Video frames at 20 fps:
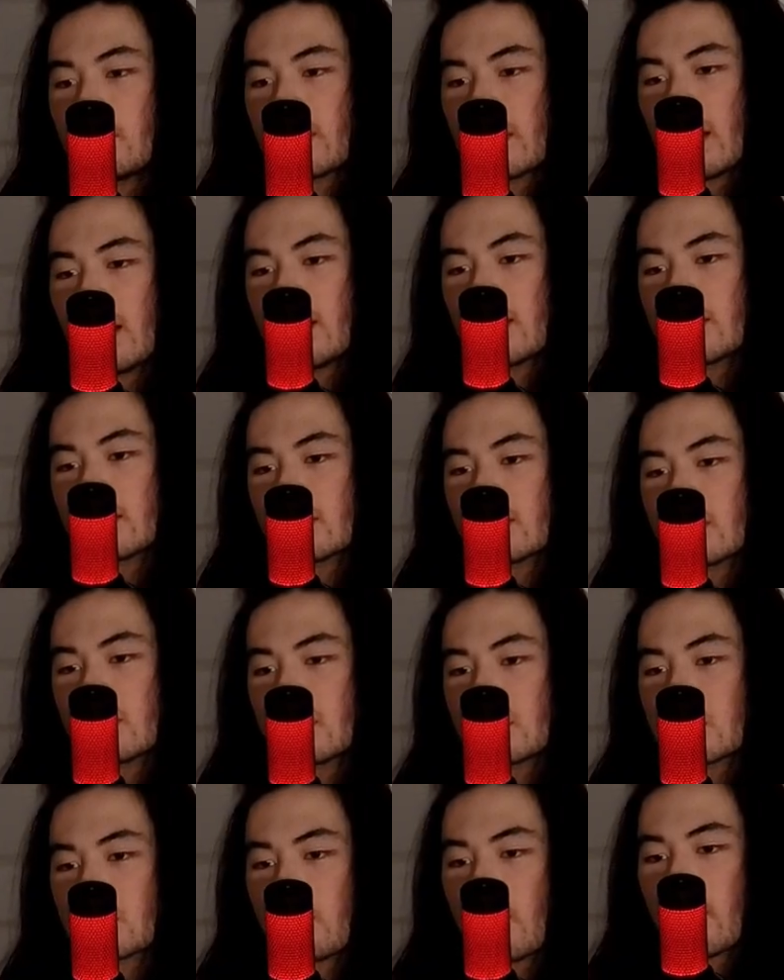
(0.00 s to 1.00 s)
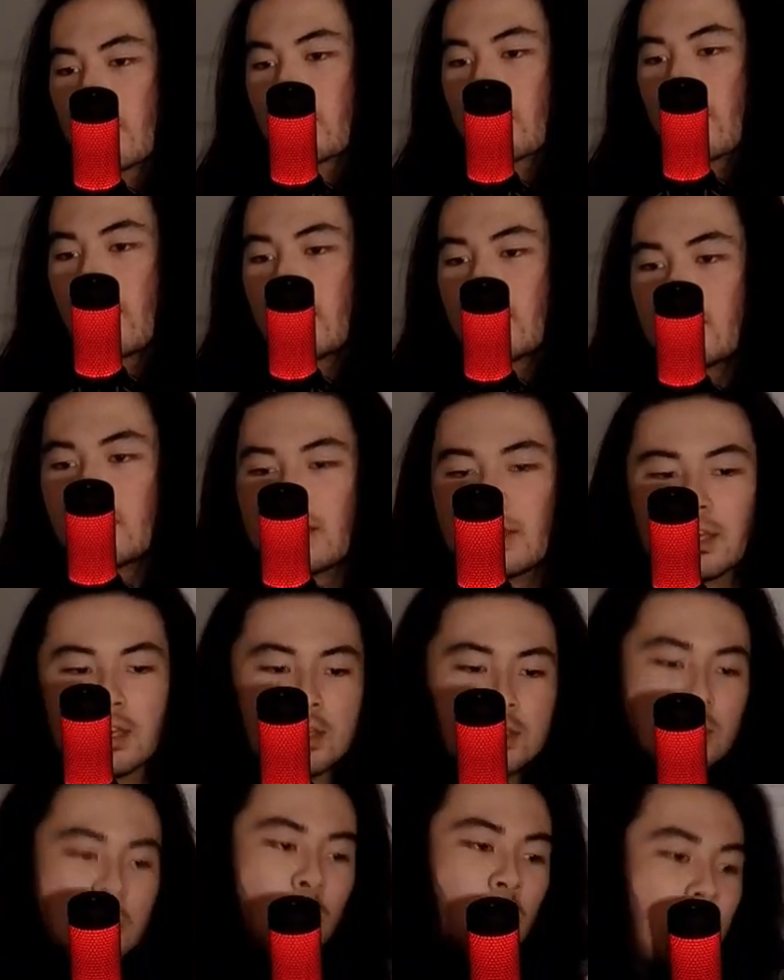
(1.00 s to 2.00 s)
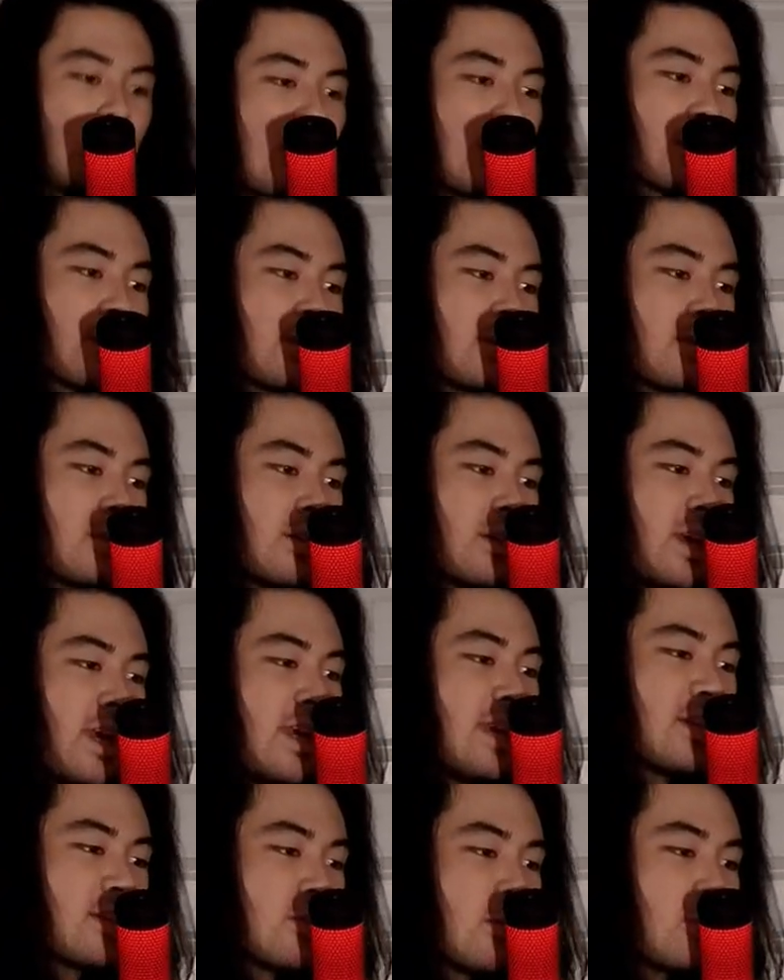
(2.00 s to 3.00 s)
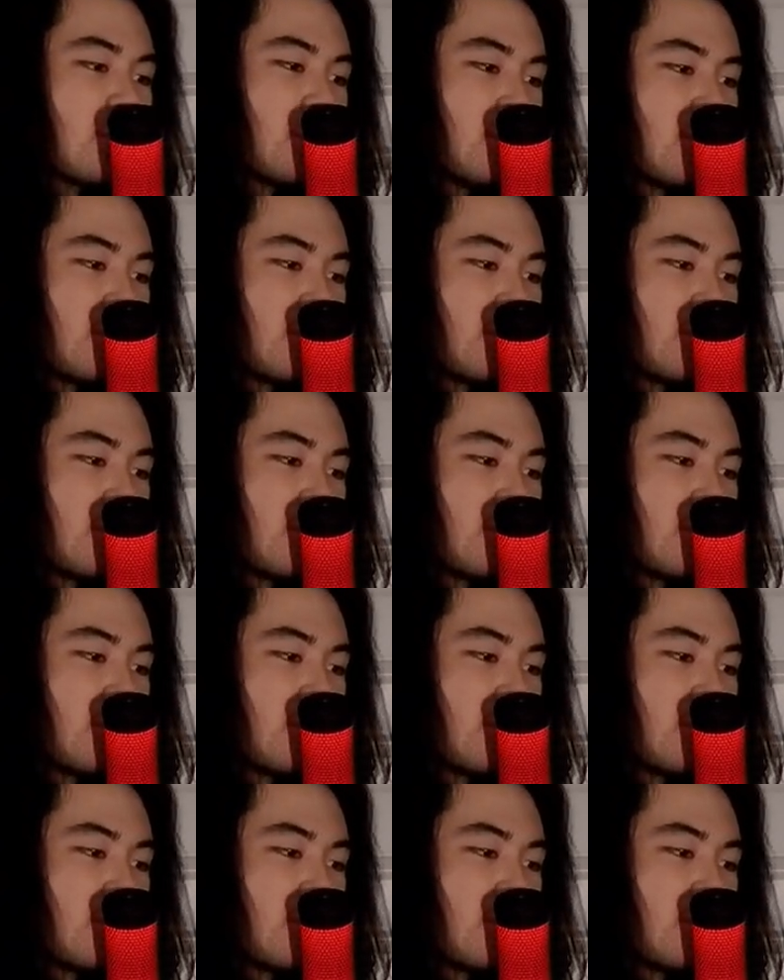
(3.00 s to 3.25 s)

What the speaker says: Because Spider-Man is no longer in his own